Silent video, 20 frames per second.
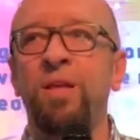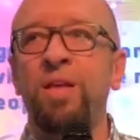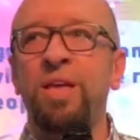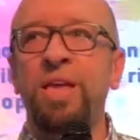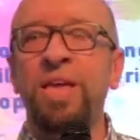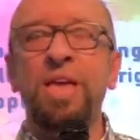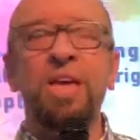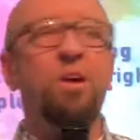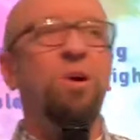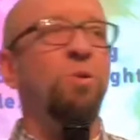
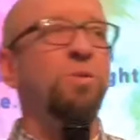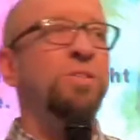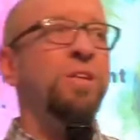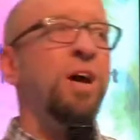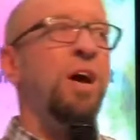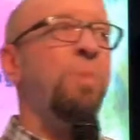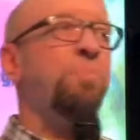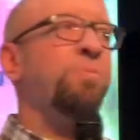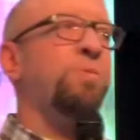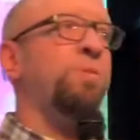He goes
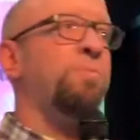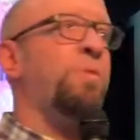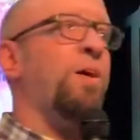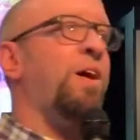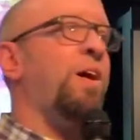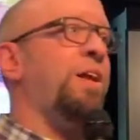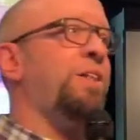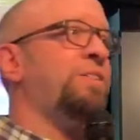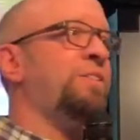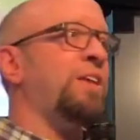up to
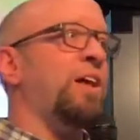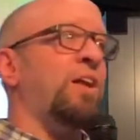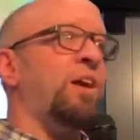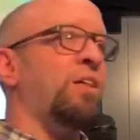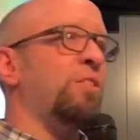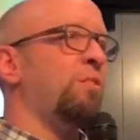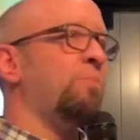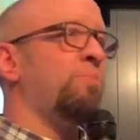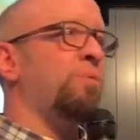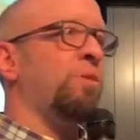heights that
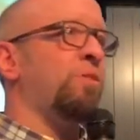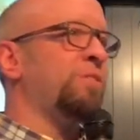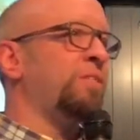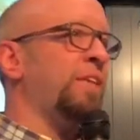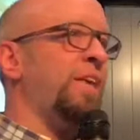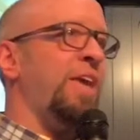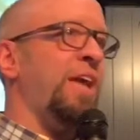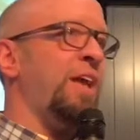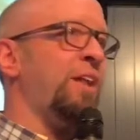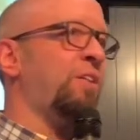other birds
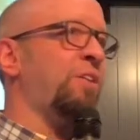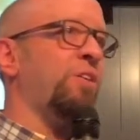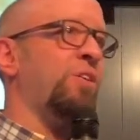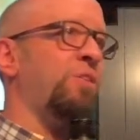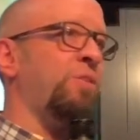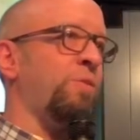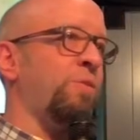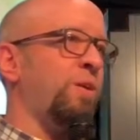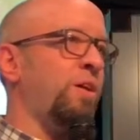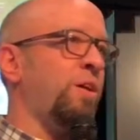can't
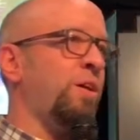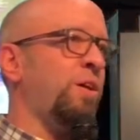go.